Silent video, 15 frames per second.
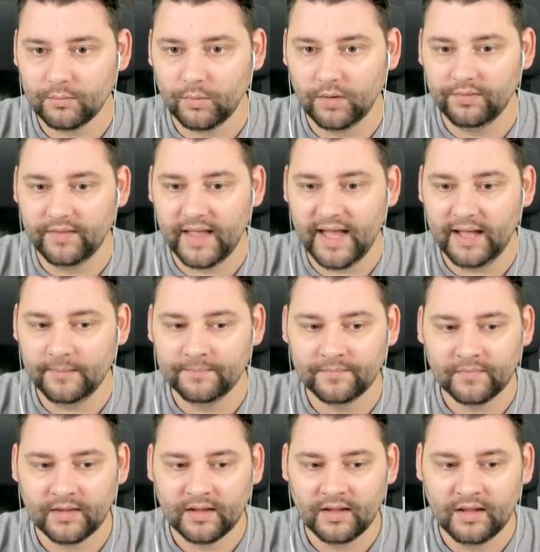One there.
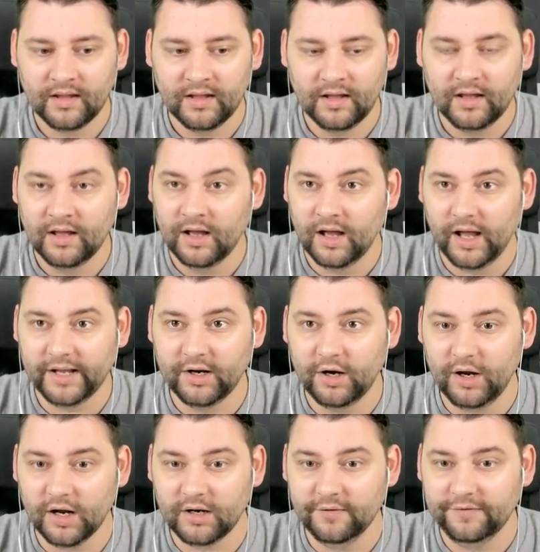I can
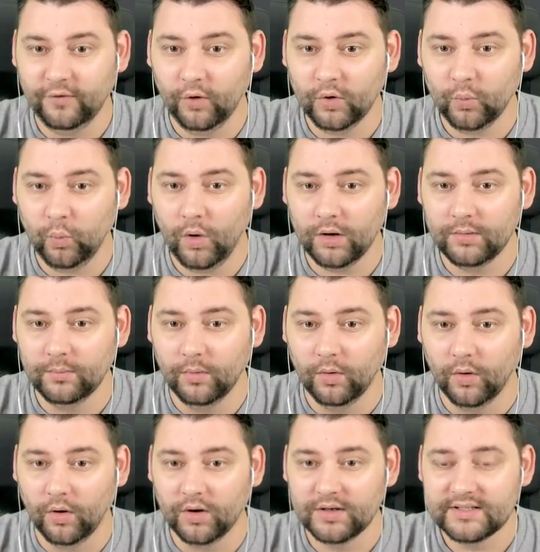only, I can afford one
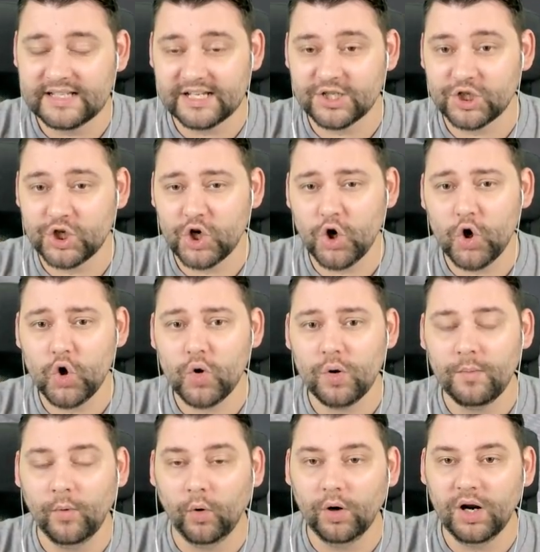more. So that's
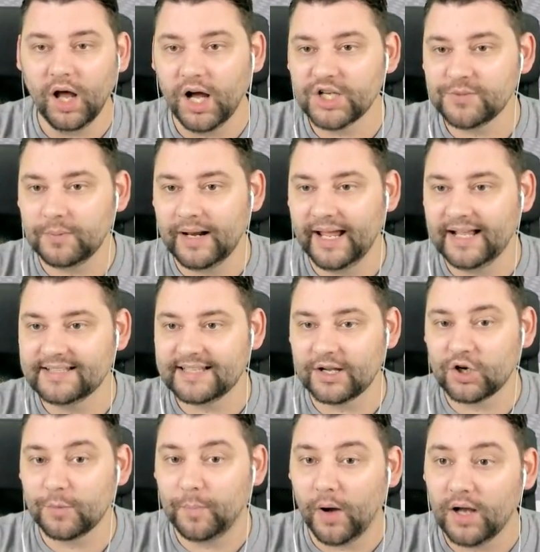two more large planes
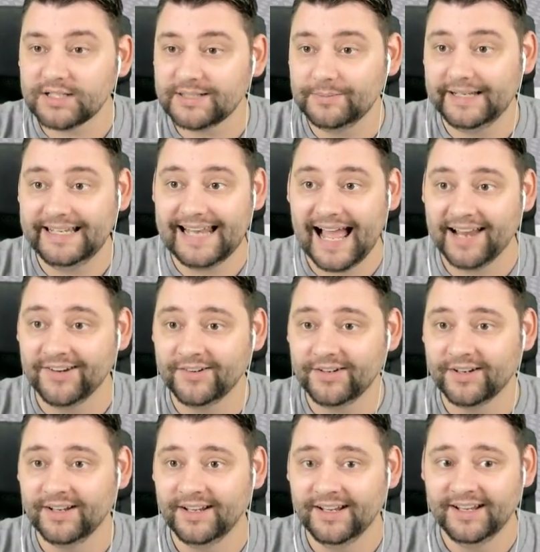that could possibly
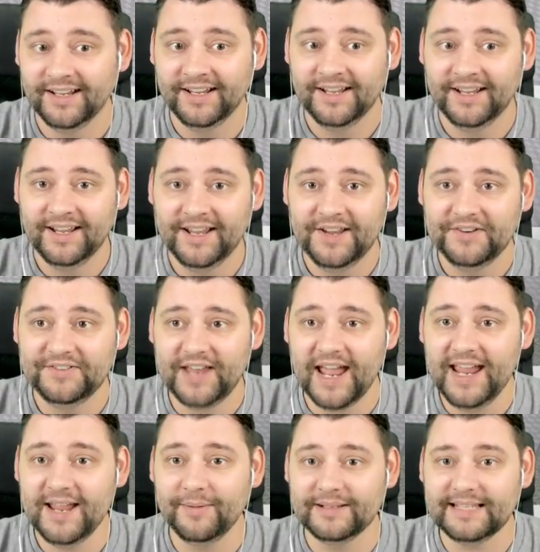land.
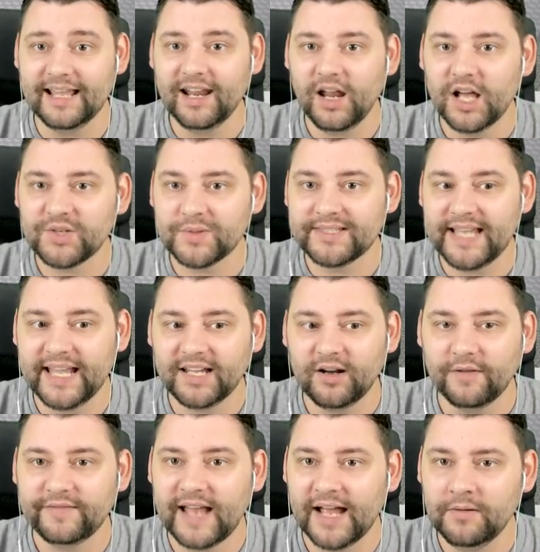Damn, is that a large one
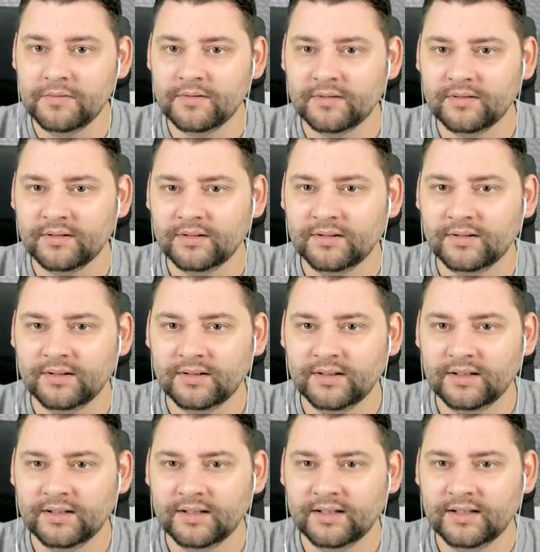taking off now?
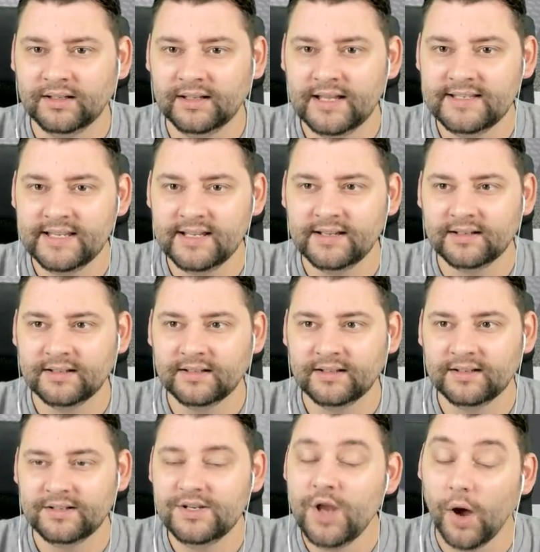Is it?
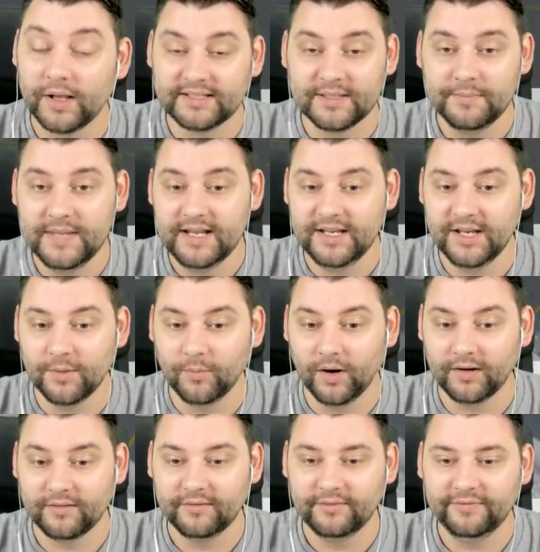No, it's the medium
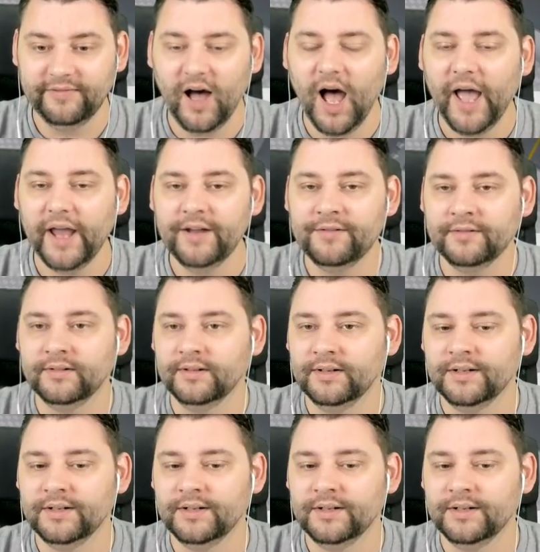one. Fine.